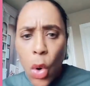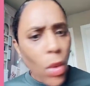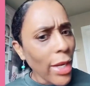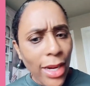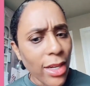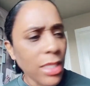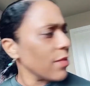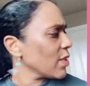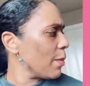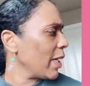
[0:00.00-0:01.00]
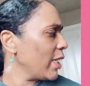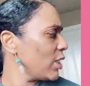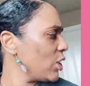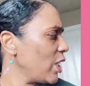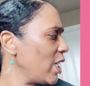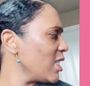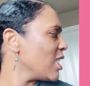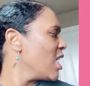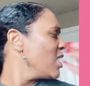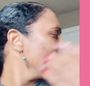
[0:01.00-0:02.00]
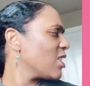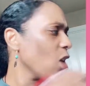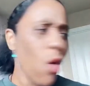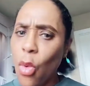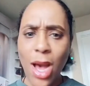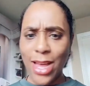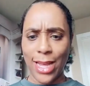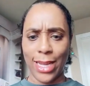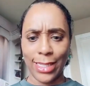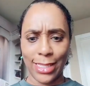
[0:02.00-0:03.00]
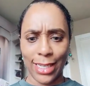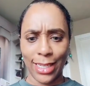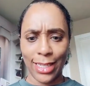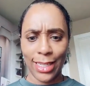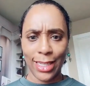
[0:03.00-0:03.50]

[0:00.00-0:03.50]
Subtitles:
Who cares if somebody is cheating? So what?